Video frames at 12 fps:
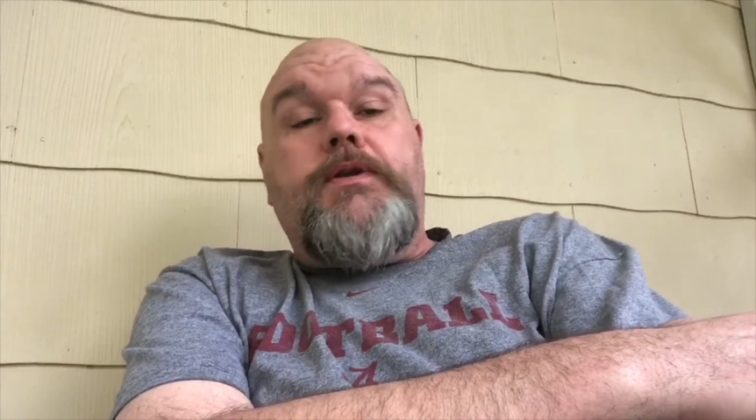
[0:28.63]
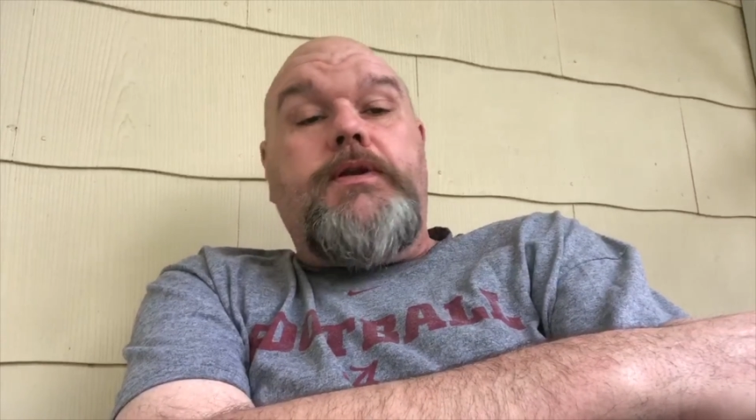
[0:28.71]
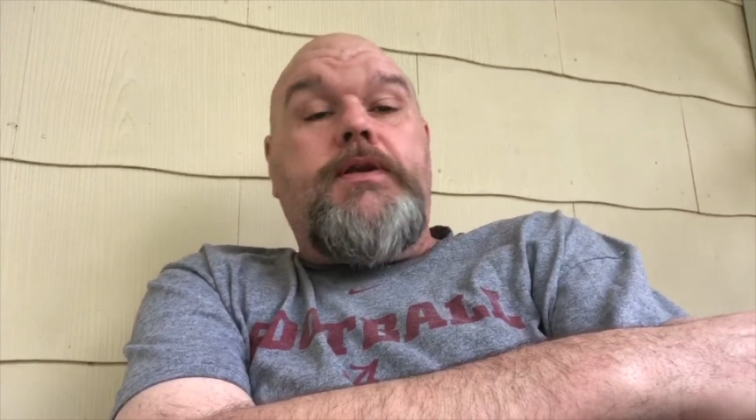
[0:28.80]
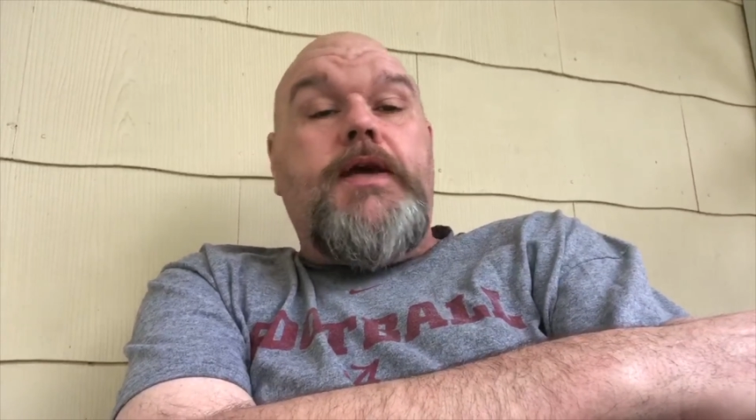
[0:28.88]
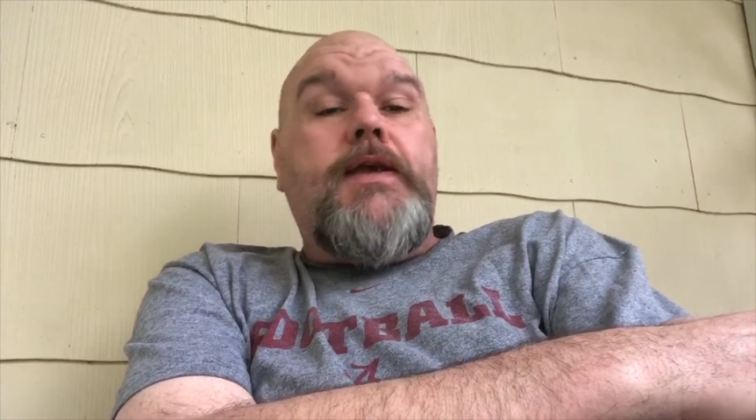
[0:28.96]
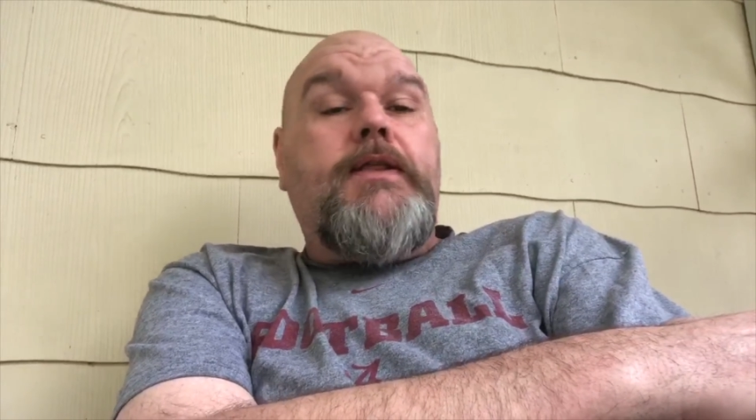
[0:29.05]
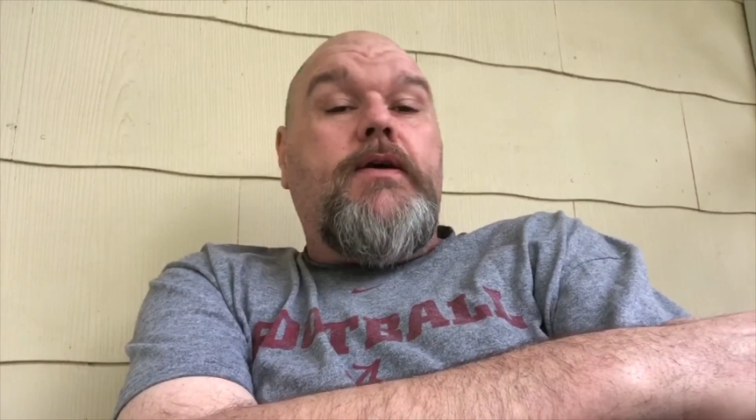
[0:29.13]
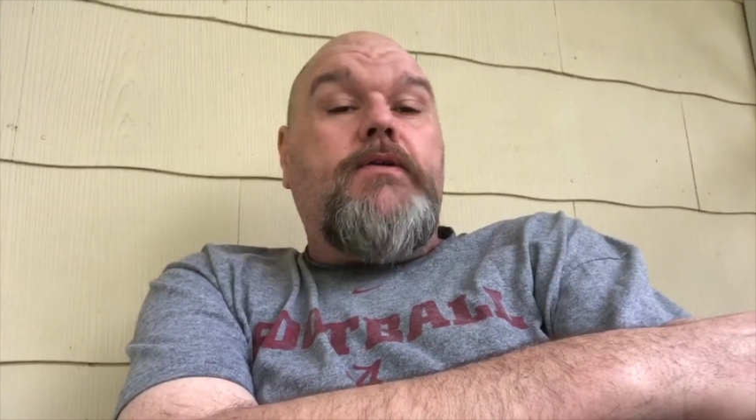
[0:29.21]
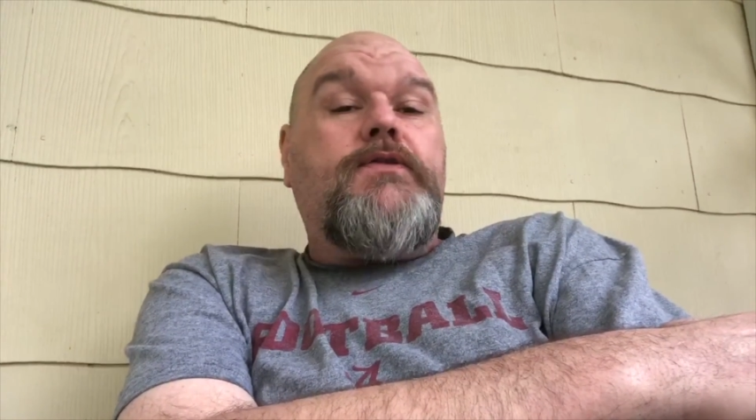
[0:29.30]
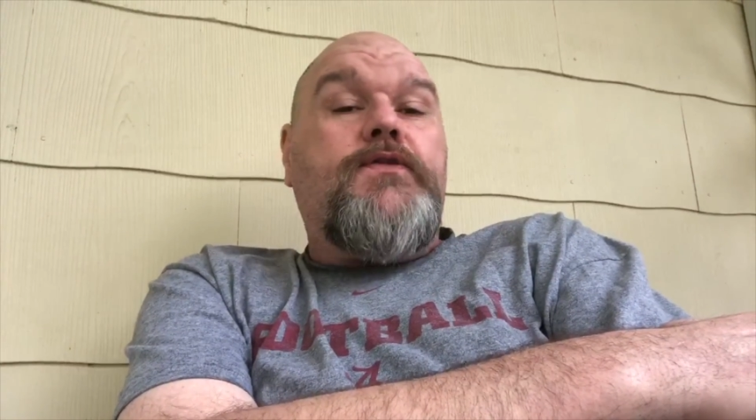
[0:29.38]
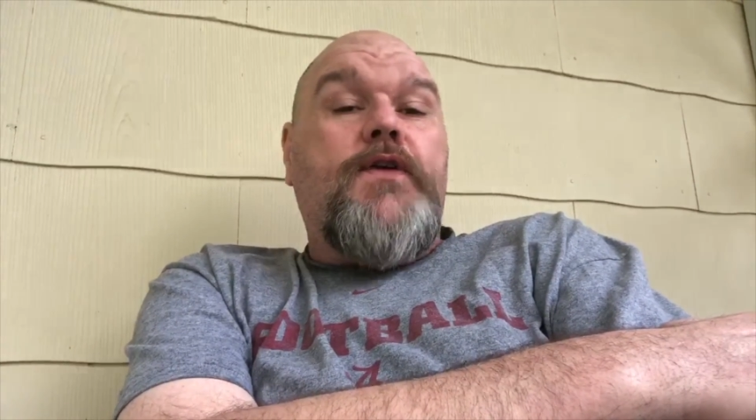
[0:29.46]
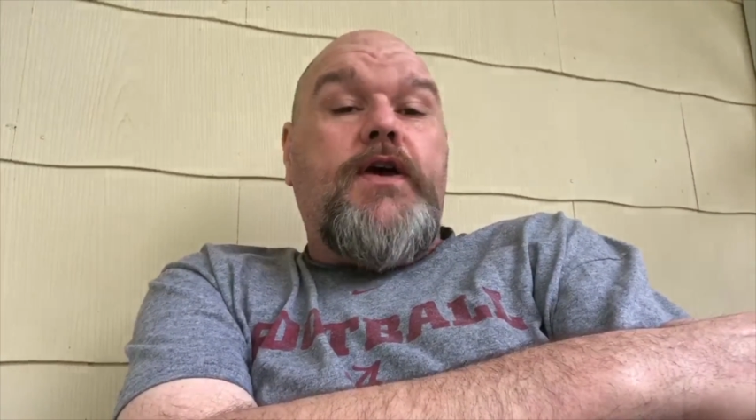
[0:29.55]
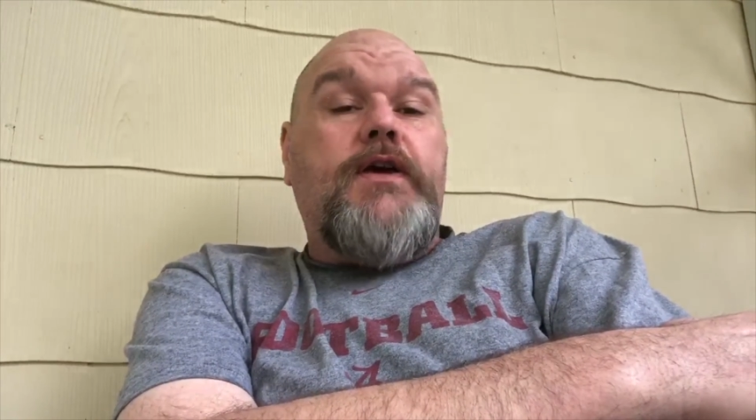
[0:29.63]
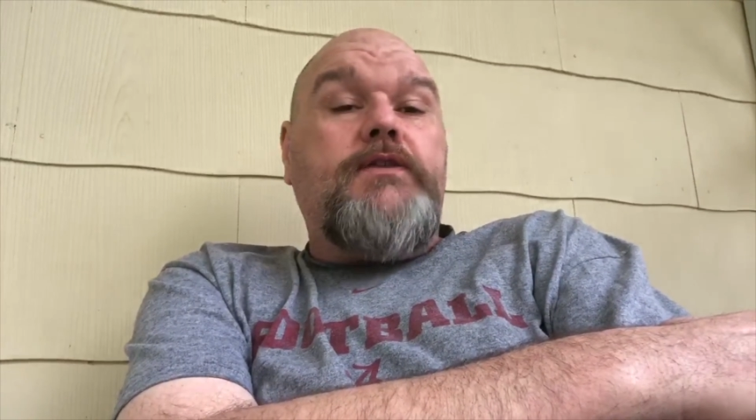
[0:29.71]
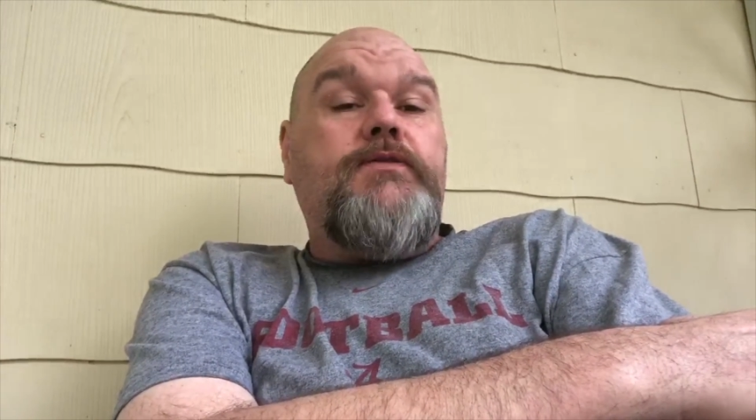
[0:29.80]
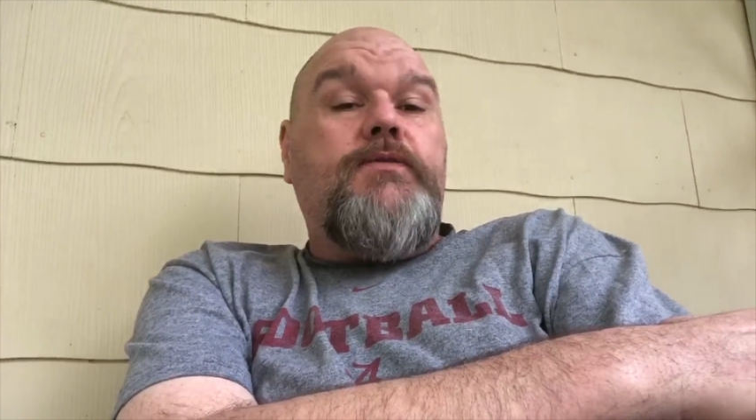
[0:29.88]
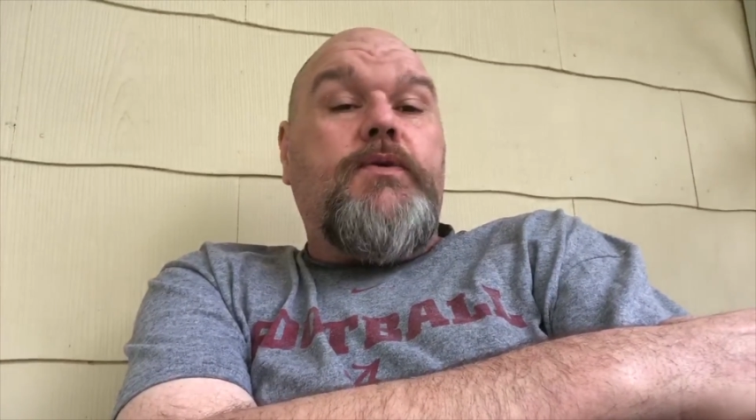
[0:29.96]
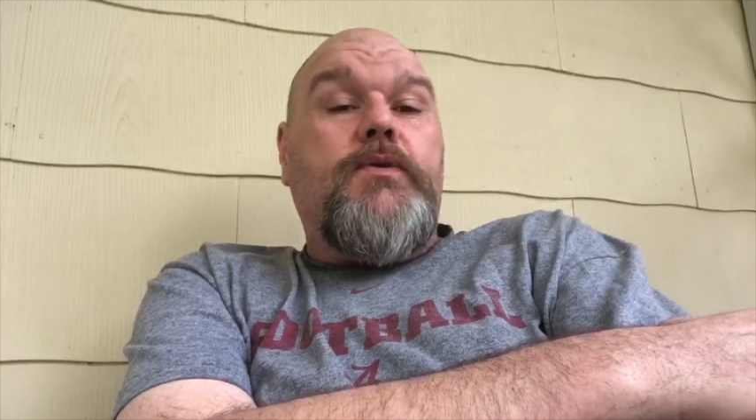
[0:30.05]
to take those
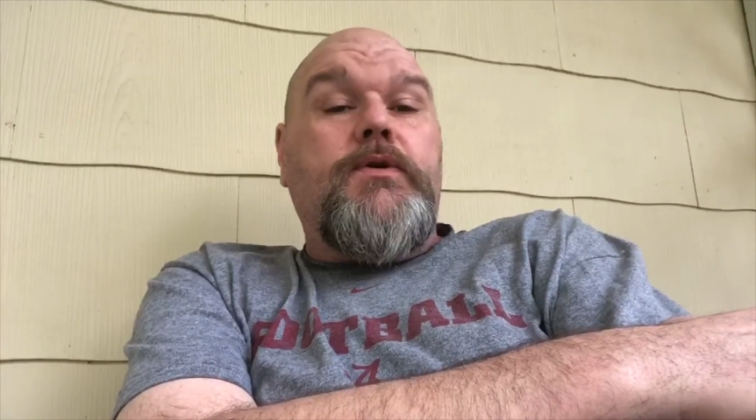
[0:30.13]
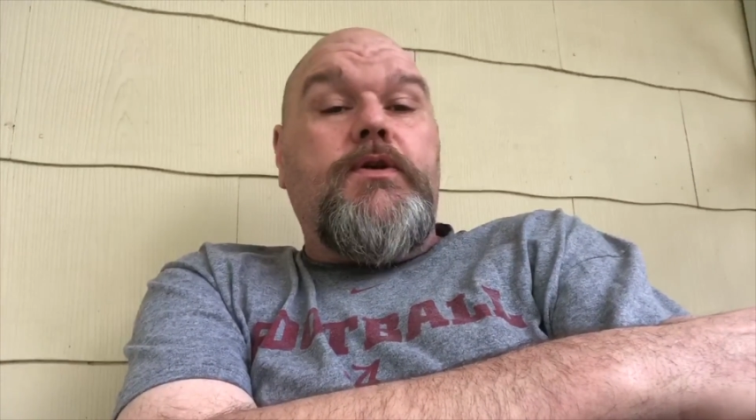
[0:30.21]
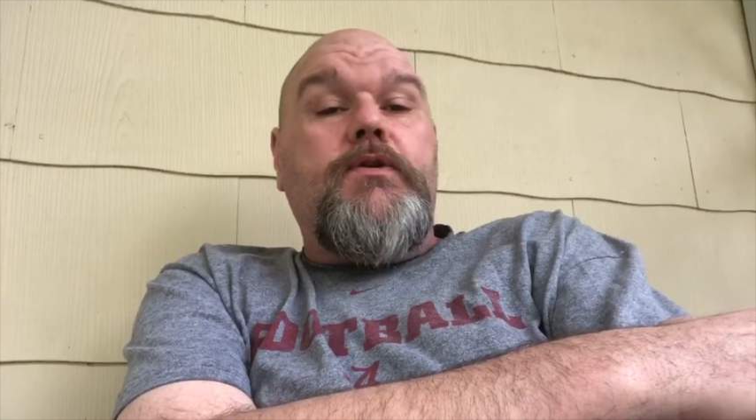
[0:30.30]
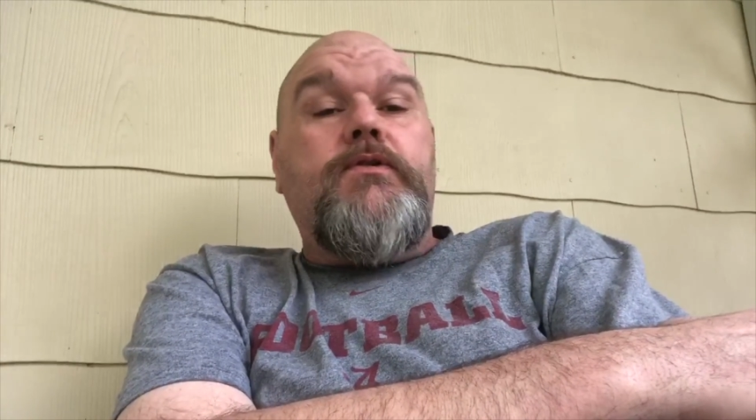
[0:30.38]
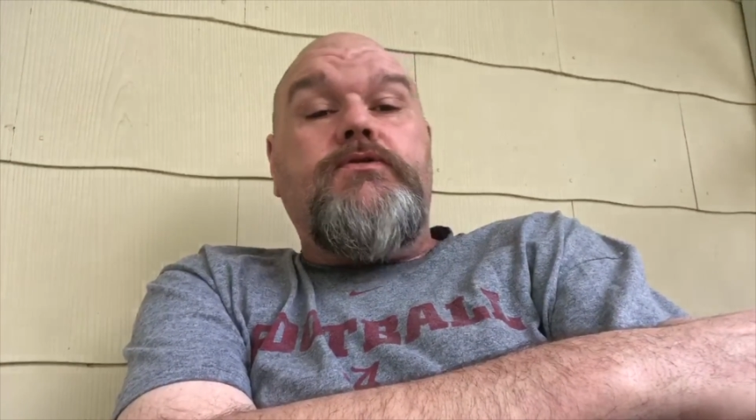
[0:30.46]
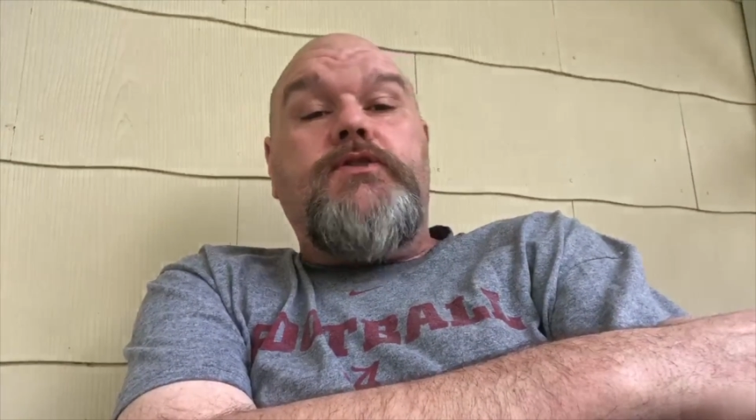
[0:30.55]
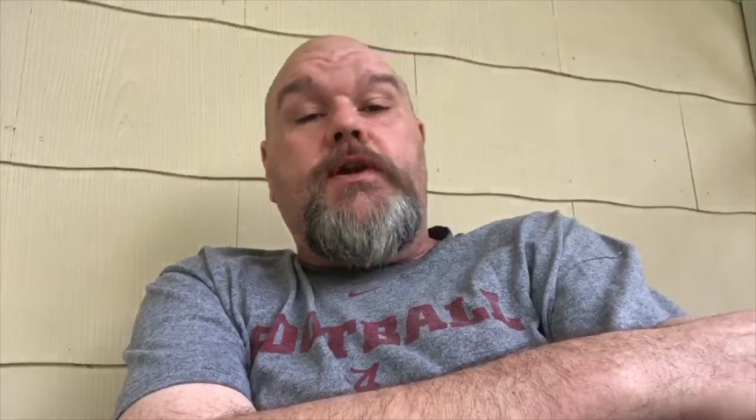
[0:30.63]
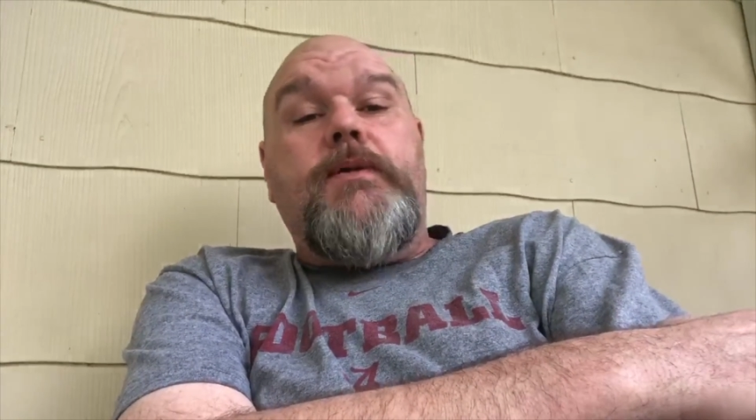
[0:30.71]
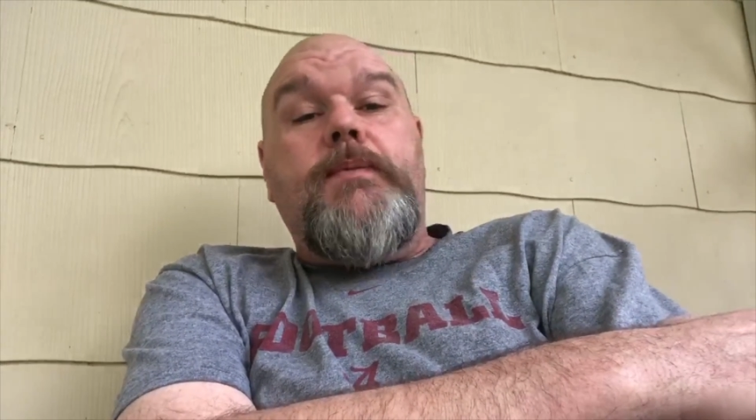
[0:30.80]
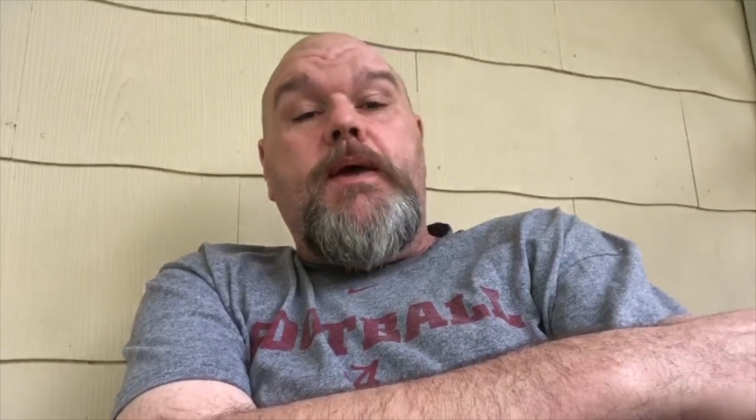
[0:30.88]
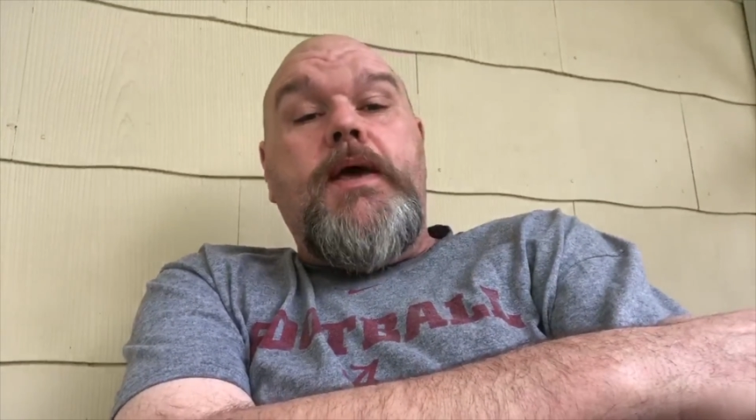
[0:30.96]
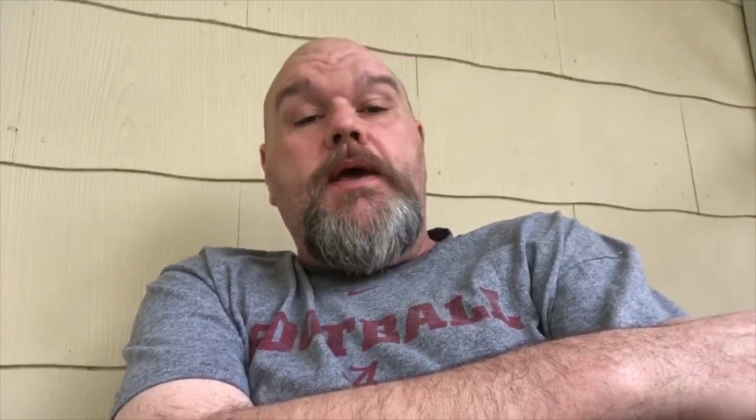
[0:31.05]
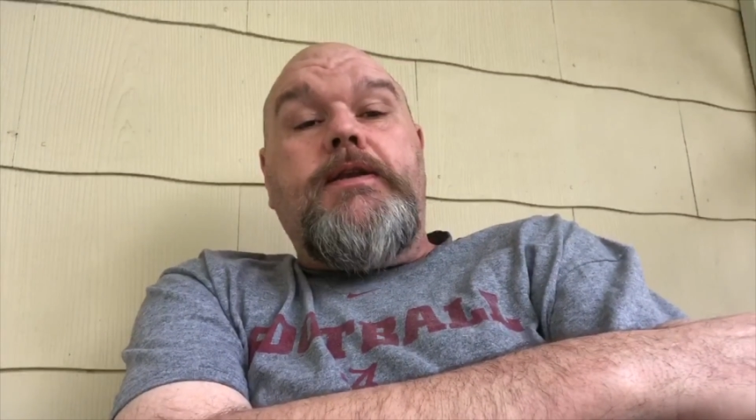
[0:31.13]
funds and we're going to use them